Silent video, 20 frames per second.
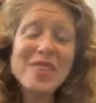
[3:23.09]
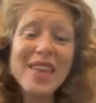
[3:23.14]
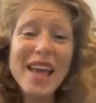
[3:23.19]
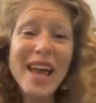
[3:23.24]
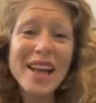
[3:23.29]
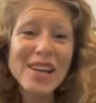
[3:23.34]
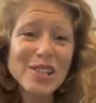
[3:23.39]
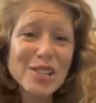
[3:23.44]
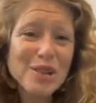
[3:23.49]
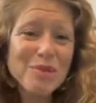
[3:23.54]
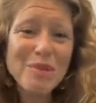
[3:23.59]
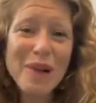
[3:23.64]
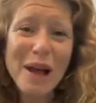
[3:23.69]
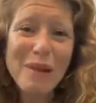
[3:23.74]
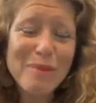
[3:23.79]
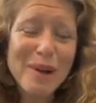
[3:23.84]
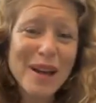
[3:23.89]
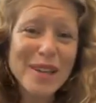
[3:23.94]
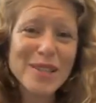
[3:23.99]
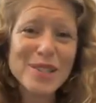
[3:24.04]
ancient
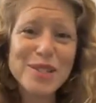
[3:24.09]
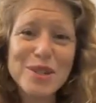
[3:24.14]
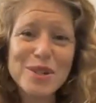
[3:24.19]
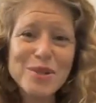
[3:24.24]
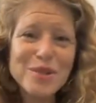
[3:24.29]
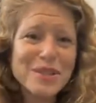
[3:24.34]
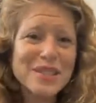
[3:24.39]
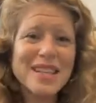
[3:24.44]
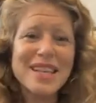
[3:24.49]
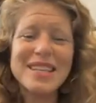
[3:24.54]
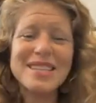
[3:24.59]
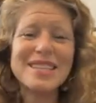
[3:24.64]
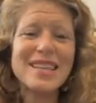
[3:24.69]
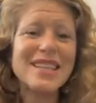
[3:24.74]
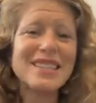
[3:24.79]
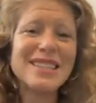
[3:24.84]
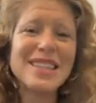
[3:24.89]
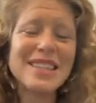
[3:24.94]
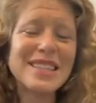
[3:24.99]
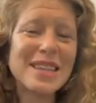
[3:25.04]
rabbis use this
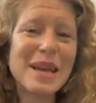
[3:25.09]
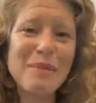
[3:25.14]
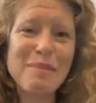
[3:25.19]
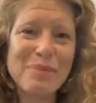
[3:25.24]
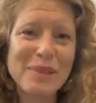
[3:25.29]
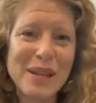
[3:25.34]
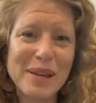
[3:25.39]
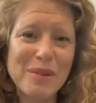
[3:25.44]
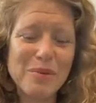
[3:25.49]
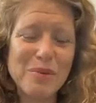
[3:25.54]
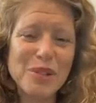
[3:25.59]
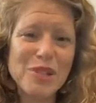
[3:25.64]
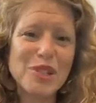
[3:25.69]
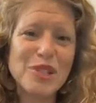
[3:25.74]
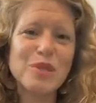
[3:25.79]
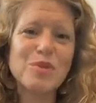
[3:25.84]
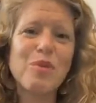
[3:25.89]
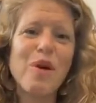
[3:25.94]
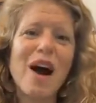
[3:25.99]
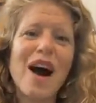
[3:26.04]
as the template, which
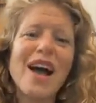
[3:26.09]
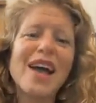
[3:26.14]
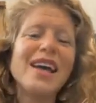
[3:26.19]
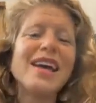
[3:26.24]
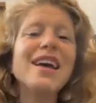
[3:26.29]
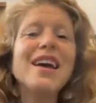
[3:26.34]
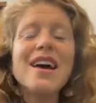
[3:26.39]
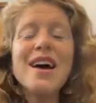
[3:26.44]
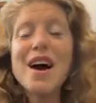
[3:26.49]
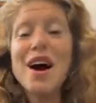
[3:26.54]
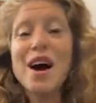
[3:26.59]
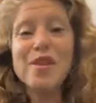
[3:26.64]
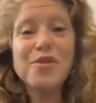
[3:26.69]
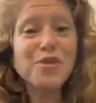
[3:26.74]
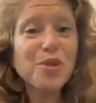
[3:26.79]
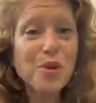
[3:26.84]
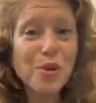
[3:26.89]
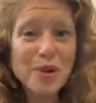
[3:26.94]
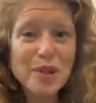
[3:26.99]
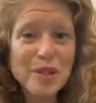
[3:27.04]
is why,
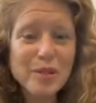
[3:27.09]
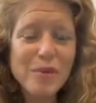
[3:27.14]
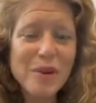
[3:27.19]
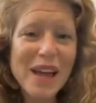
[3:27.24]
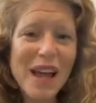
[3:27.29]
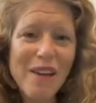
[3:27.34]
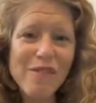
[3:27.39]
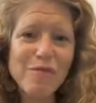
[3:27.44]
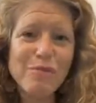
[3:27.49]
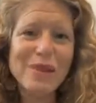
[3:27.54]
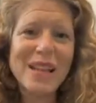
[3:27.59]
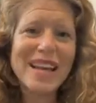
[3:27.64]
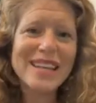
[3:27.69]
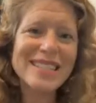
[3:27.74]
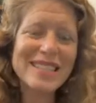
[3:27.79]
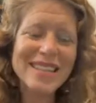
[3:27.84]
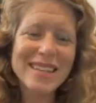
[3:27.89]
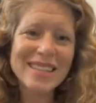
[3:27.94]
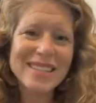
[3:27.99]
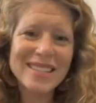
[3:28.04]
of course, we have
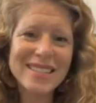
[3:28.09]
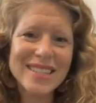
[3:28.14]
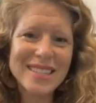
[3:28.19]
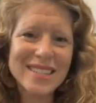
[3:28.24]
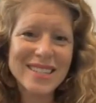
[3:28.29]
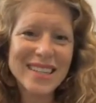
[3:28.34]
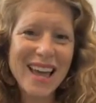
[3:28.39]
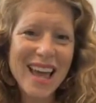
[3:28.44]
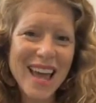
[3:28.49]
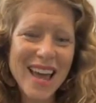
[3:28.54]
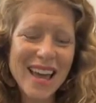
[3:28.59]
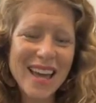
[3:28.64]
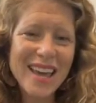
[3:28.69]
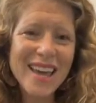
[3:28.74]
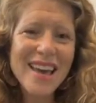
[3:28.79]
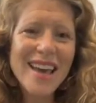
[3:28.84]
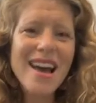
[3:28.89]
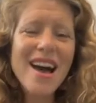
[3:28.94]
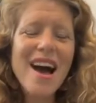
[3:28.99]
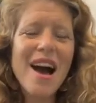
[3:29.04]
blessings to
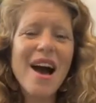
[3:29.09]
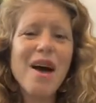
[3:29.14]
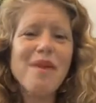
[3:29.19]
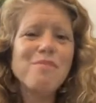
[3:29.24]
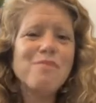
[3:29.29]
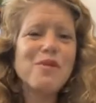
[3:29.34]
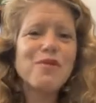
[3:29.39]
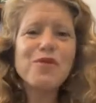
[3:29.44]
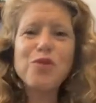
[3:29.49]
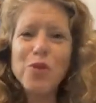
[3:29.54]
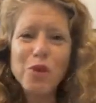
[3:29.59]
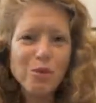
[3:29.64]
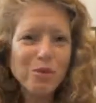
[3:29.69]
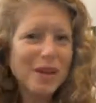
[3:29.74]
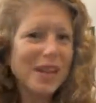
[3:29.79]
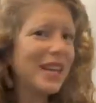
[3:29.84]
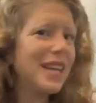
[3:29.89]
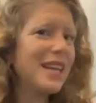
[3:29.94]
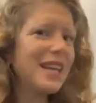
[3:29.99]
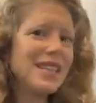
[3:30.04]
say before
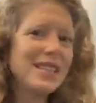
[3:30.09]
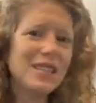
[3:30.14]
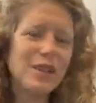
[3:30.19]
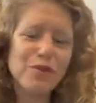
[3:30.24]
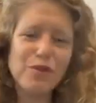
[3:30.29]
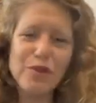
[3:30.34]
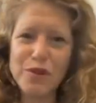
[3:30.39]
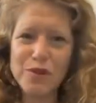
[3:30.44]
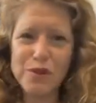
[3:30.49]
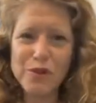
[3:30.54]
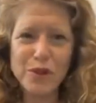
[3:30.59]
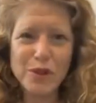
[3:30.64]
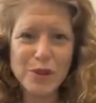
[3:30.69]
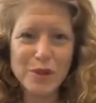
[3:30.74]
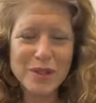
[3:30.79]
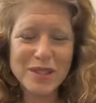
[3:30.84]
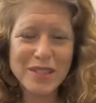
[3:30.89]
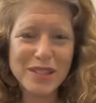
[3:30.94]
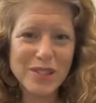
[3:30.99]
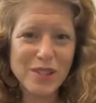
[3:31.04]
we eat different
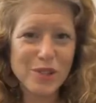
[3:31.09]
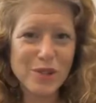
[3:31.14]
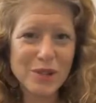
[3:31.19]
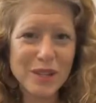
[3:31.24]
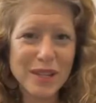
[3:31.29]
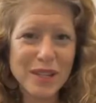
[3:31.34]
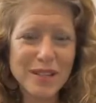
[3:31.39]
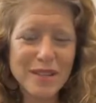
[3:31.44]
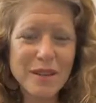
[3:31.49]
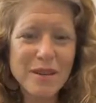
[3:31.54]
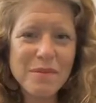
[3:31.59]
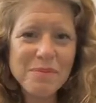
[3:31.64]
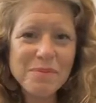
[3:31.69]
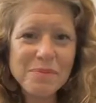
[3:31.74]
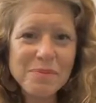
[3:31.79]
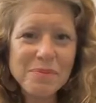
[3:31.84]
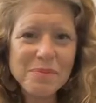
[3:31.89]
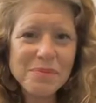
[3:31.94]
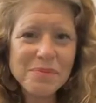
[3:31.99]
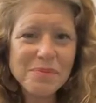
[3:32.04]
foods in Judaism.